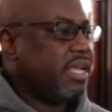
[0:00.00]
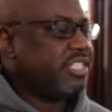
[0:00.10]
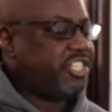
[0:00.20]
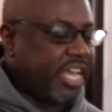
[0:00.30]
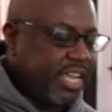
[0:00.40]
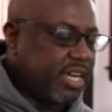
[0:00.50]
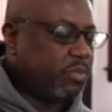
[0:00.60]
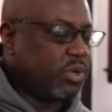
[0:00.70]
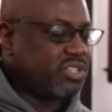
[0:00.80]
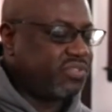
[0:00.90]

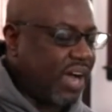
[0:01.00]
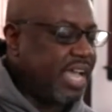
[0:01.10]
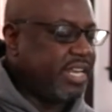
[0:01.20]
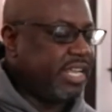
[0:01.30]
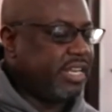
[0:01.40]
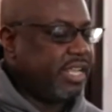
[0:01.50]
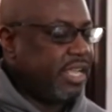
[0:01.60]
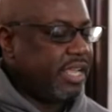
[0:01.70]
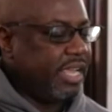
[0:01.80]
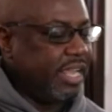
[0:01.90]
Jacob was fighting
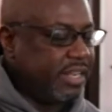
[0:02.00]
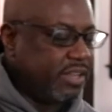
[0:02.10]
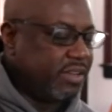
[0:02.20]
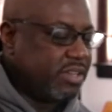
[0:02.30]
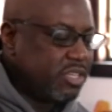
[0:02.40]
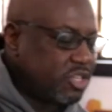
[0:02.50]
in the